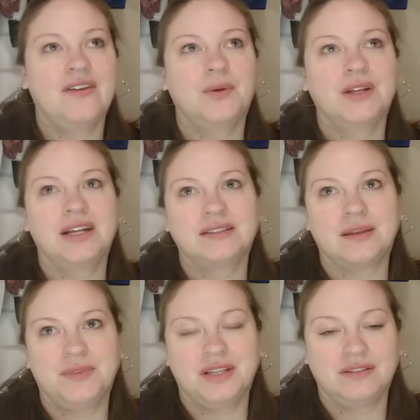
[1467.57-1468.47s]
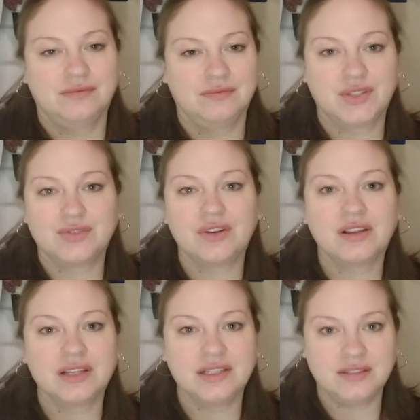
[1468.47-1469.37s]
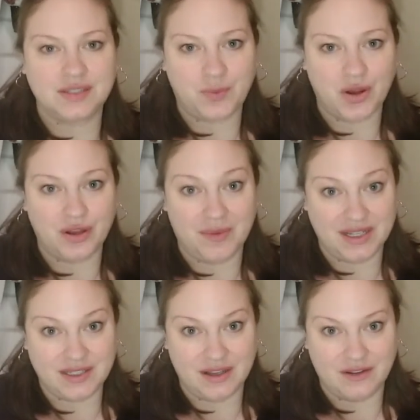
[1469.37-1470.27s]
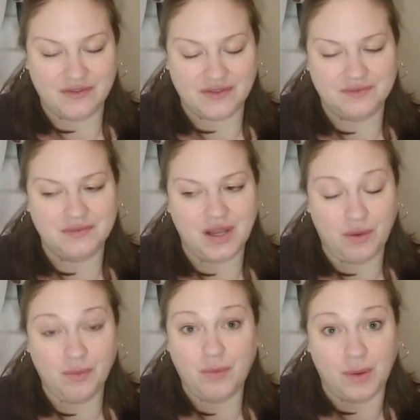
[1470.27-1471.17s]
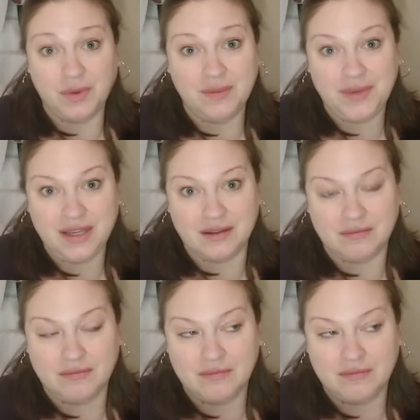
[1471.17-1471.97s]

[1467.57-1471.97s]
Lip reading: I were to get something strictly to spoil myself, what would it be?